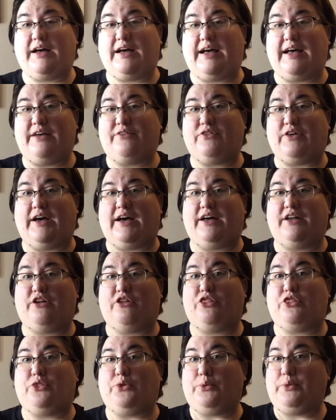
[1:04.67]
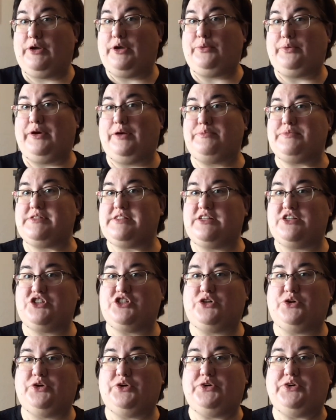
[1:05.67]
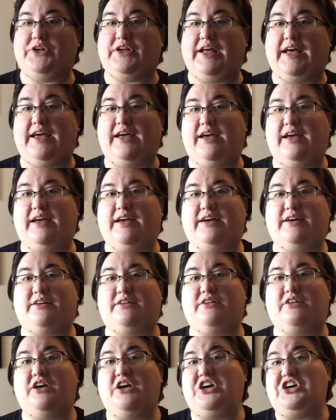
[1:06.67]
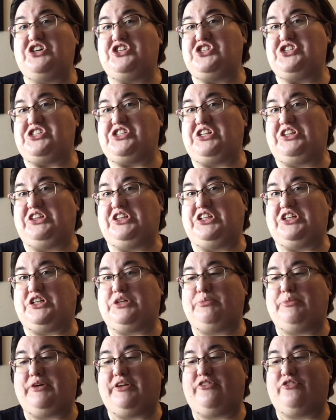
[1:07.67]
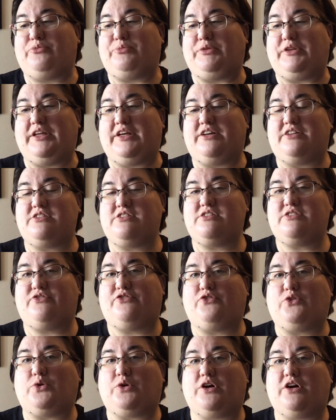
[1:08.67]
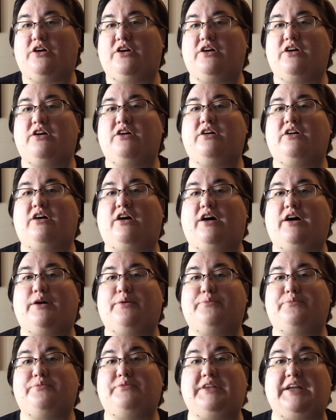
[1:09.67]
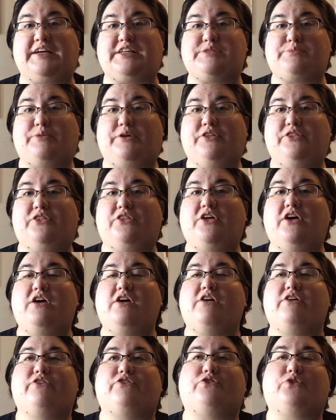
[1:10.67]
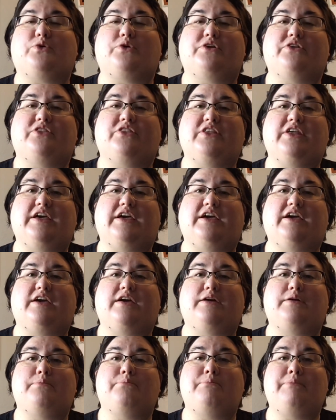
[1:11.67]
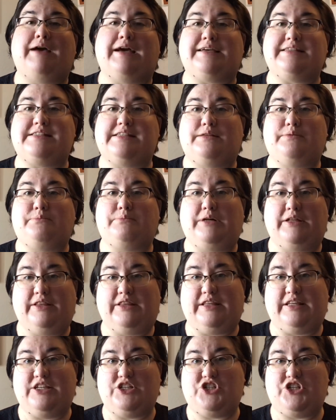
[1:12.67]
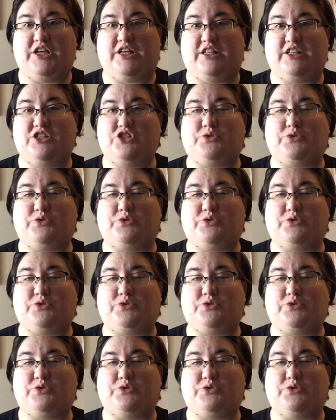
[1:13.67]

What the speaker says: I've got 3 whips to show you today and just a little bit of plans for next month for the Magazine Monthly Challenge.